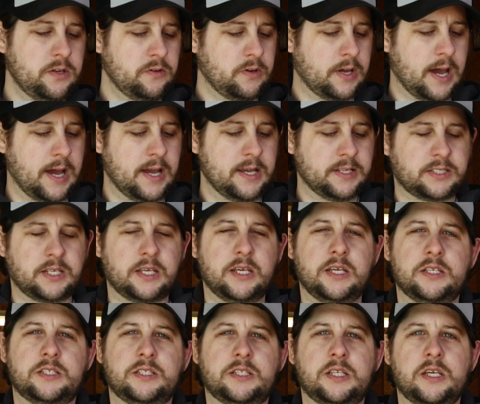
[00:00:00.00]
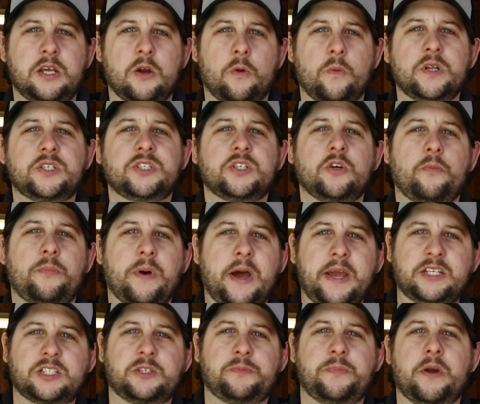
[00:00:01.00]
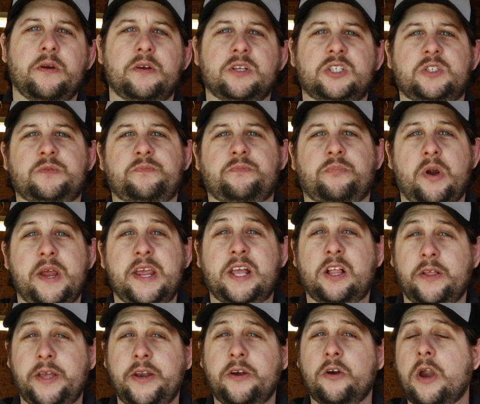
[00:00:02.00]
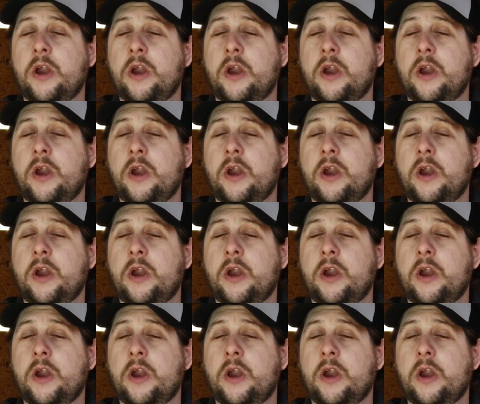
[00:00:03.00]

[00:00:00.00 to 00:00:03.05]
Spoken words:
you guys is the Original Bike Spirit Spray Cleaner